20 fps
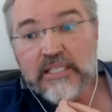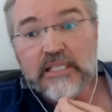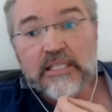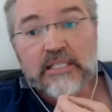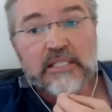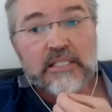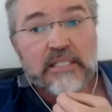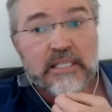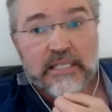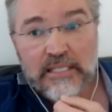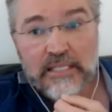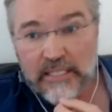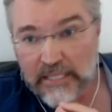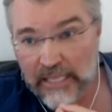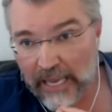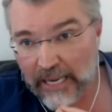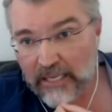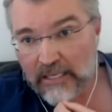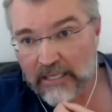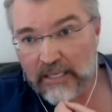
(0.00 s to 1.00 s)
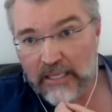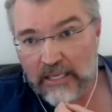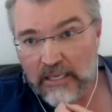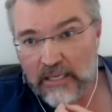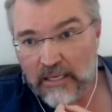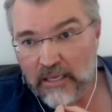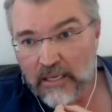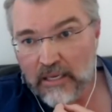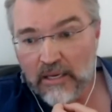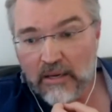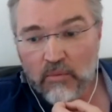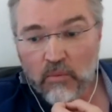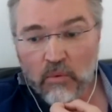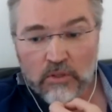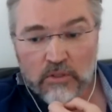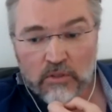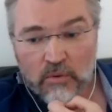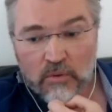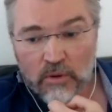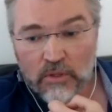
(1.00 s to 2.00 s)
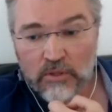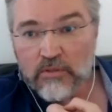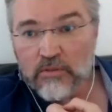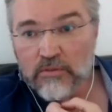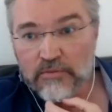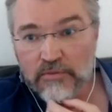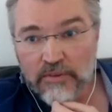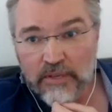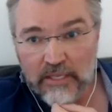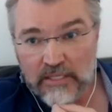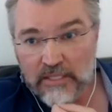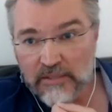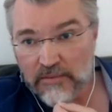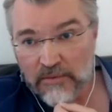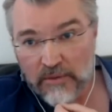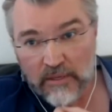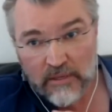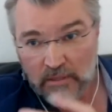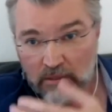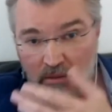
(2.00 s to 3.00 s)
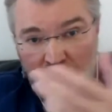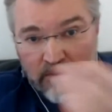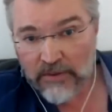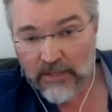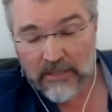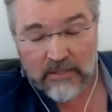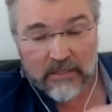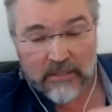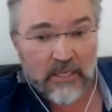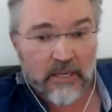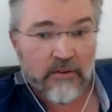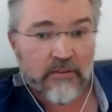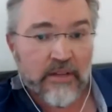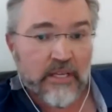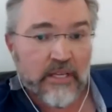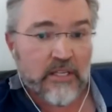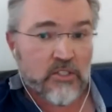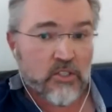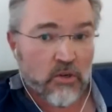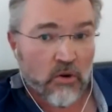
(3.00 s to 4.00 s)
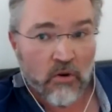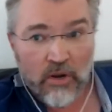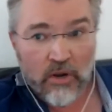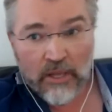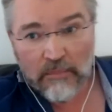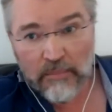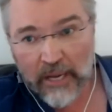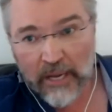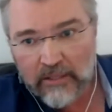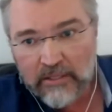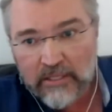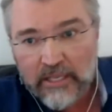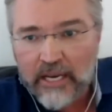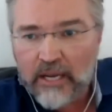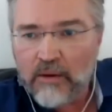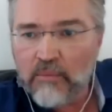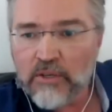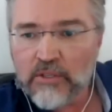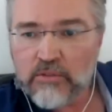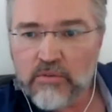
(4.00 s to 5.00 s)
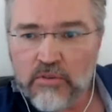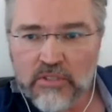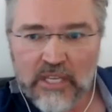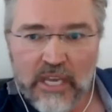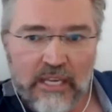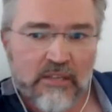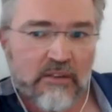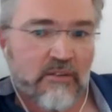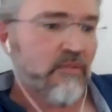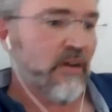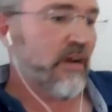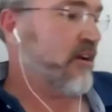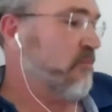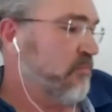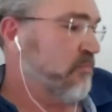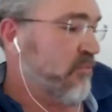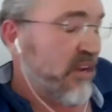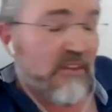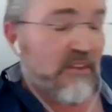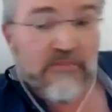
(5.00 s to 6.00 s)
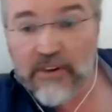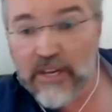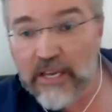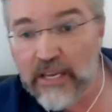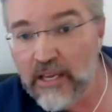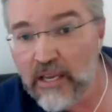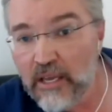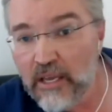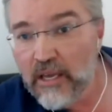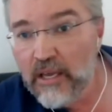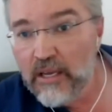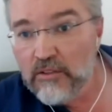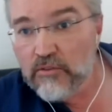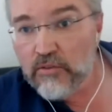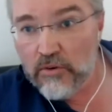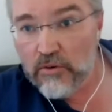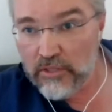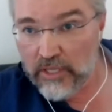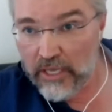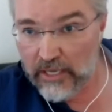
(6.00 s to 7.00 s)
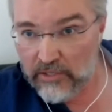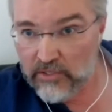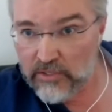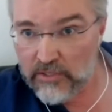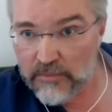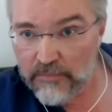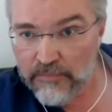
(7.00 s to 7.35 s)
is exactly what quantum field theory is all about. And I want to take you very briefly through this.